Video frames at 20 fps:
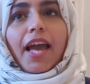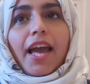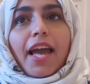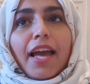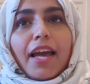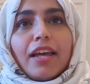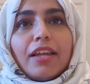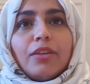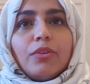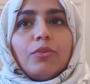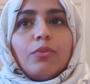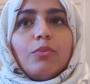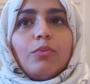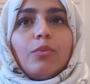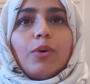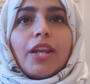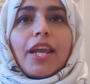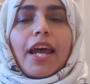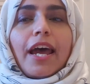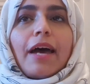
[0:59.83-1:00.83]
And
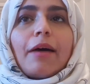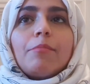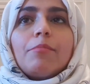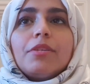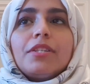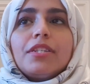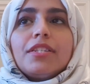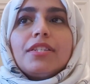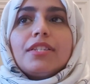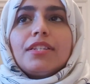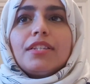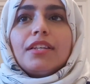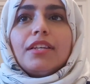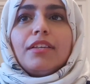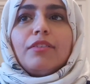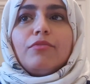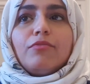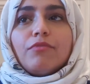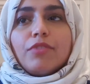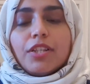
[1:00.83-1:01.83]
what happens
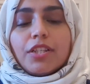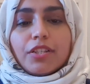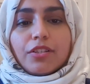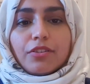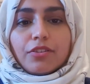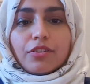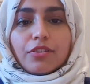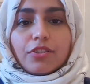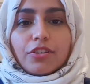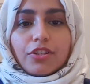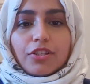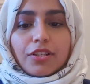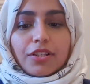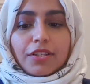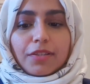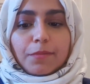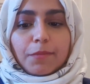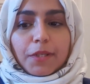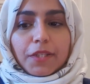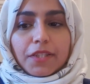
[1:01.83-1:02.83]
in research
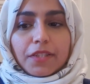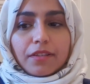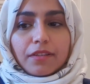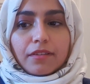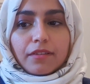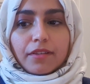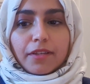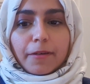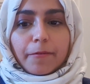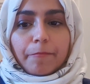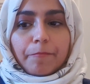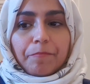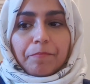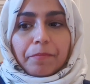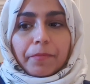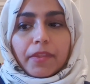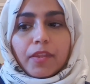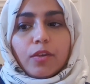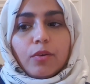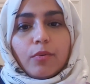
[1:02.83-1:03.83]
is basically
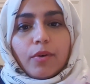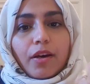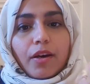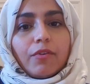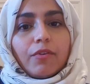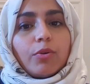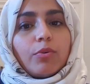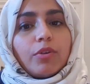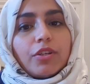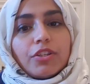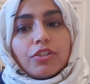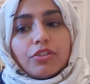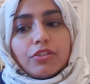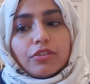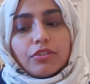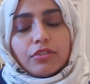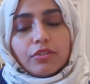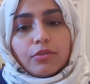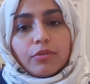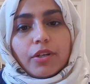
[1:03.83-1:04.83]
you a
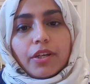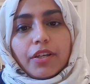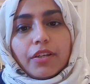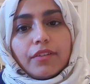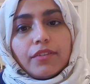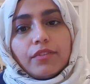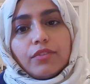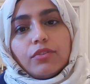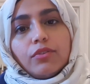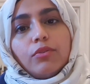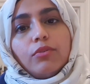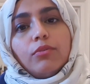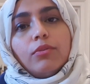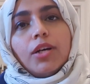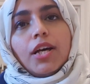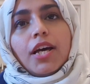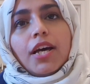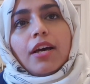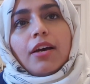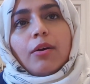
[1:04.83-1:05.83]
question, okay? So
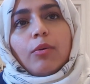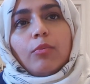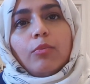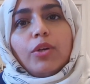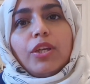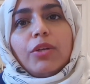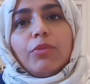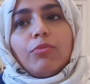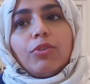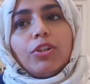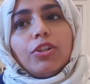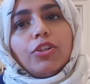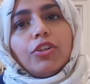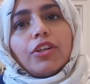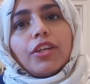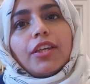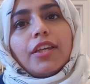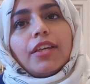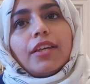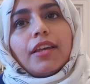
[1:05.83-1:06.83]
we were
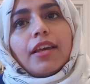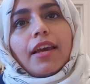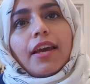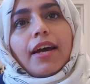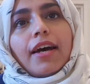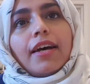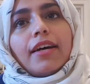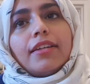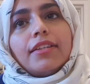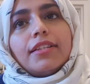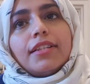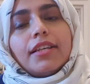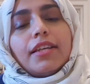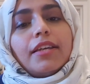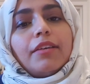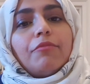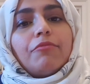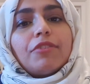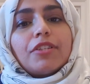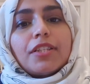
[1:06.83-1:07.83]
looking at
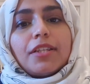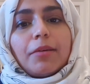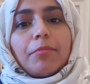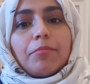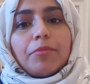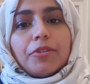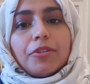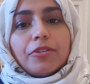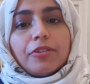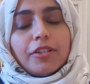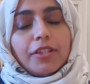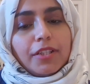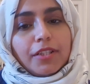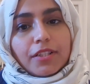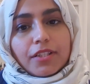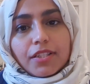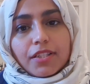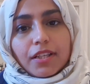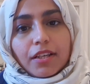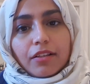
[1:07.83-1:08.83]
a receptor in
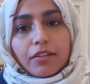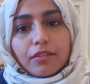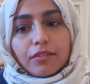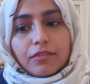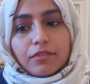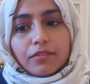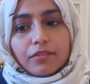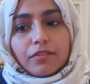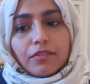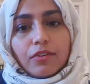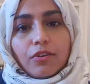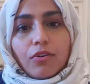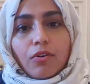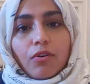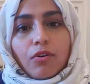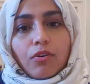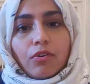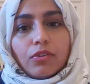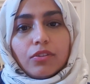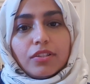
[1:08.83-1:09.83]
a cell
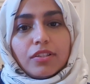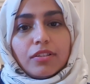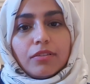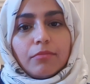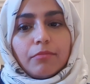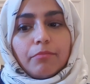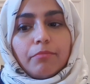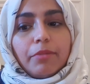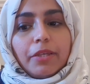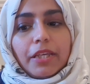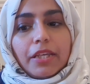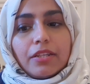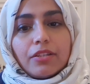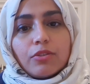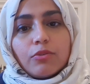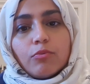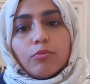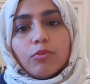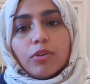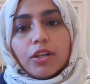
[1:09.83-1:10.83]
called
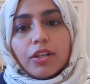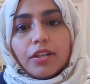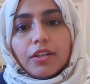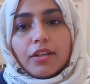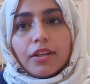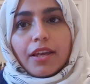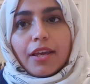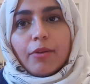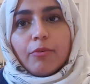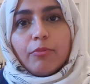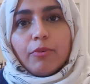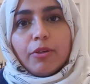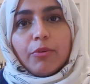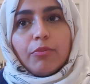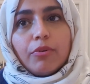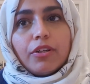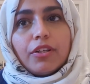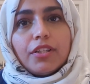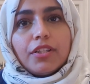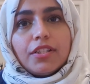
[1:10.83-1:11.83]
Piezo one, and we
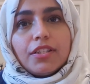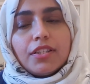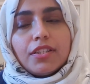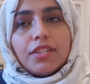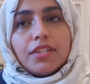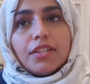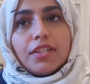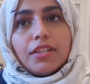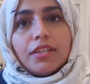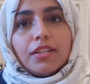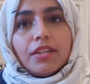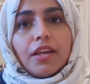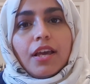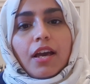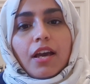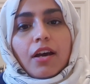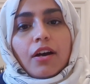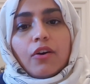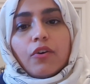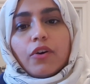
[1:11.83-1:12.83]
wanted to see,
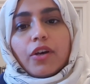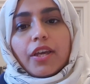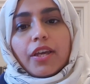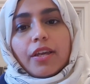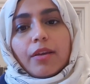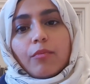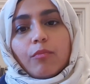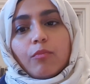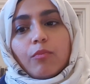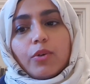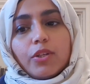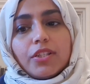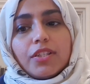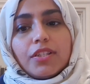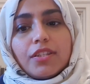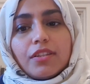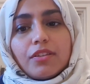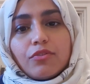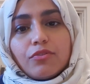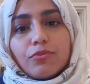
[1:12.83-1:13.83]
okay, what
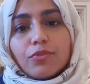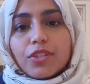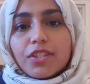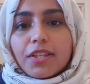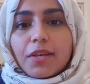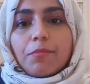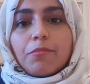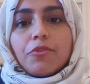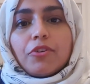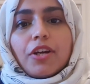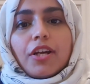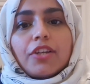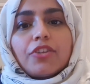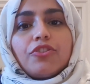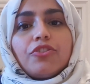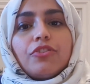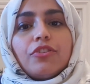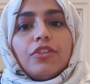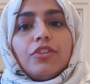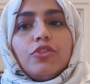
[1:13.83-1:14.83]
does this receptor
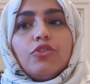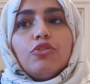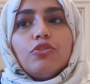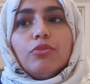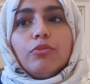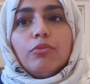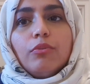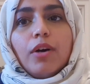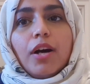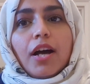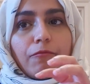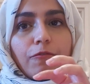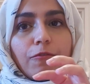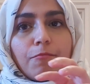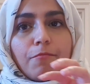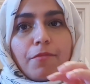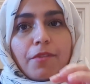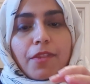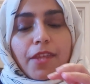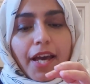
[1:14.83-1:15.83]
actually do?
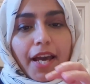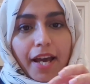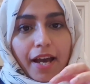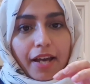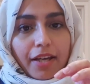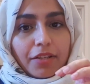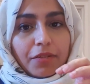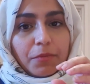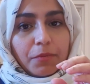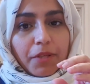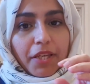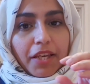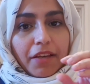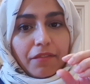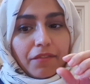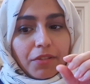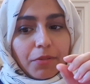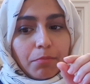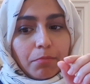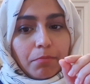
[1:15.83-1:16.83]
From that, we
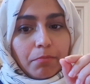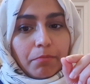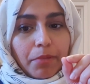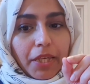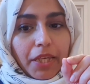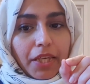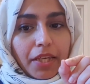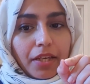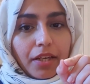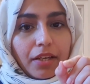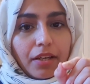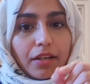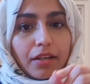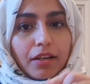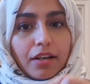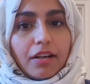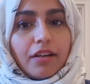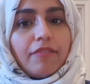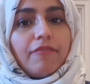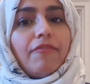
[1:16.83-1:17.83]
have to pick
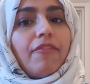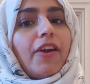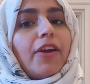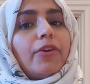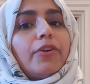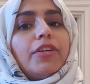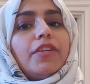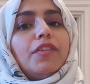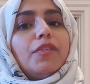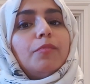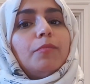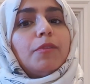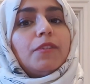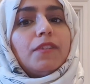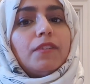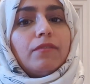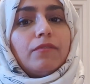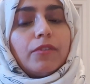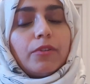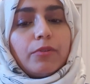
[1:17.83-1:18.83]
a very
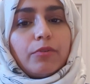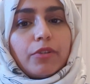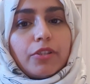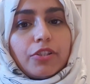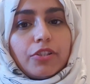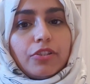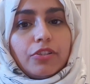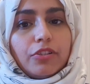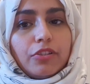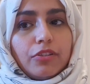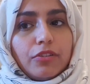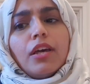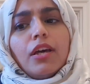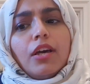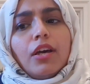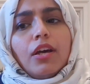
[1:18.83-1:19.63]
specific question.